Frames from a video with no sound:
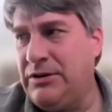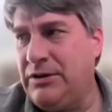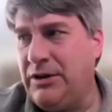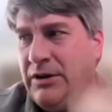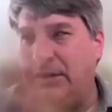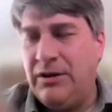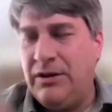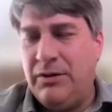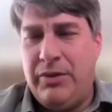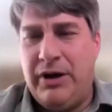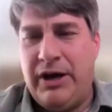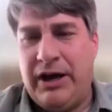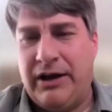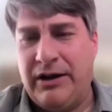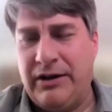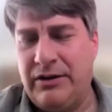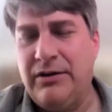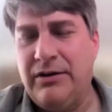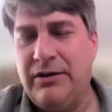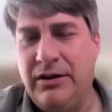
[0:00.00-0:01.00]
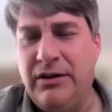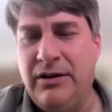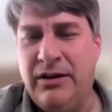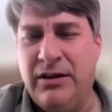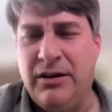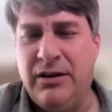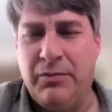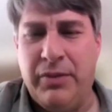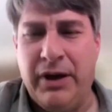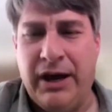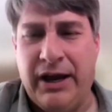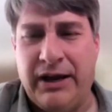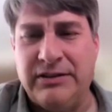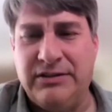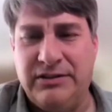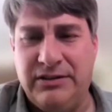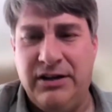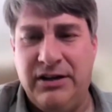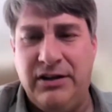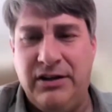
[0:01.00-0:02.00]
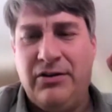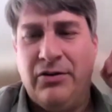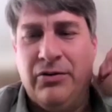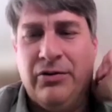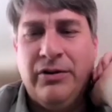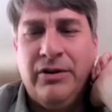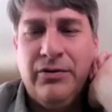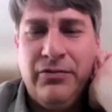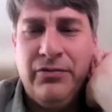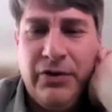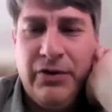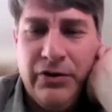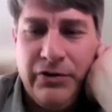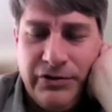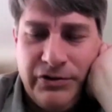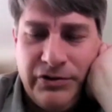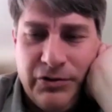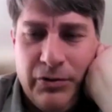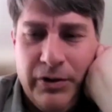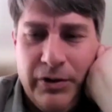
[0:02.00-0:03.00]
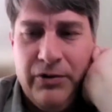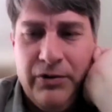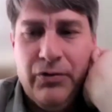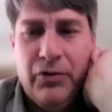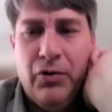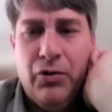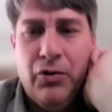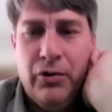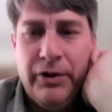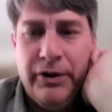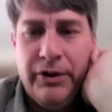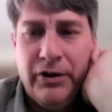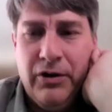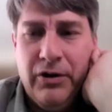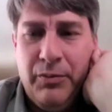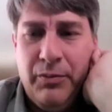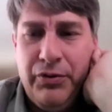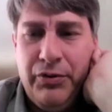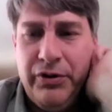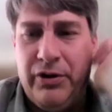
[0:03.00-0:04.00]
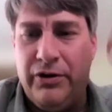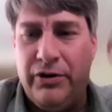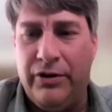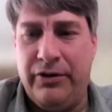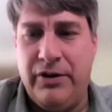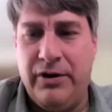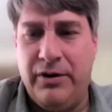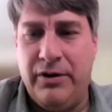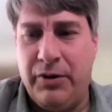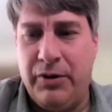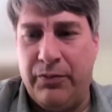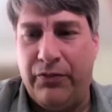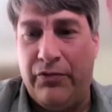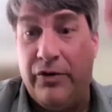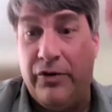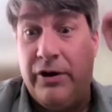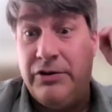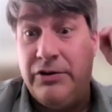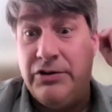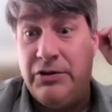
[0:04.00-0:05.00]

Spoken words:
in the back seat or in the farthest away role and go, I'll put all of them up front.